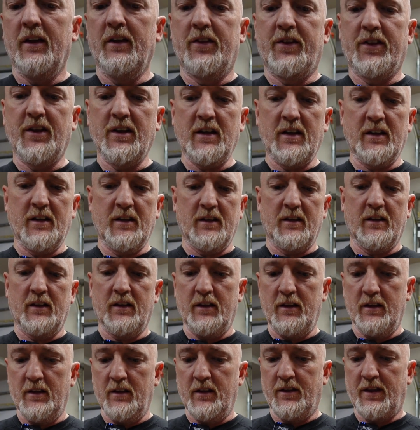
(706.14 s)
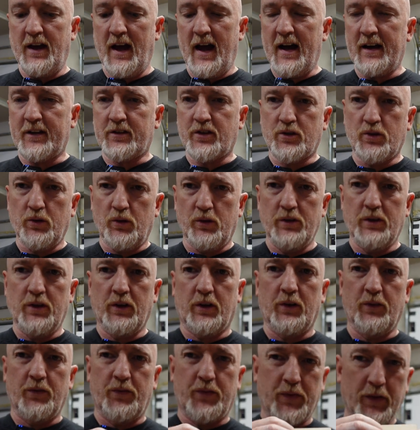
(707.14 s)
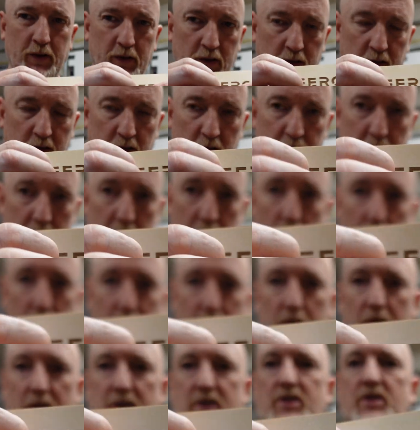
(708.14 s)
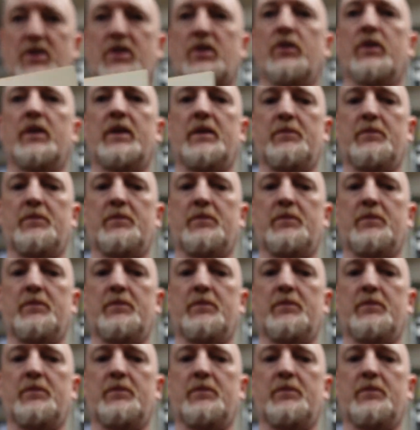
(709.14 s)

The, the X tool, you can feel a little bit more of a ridge to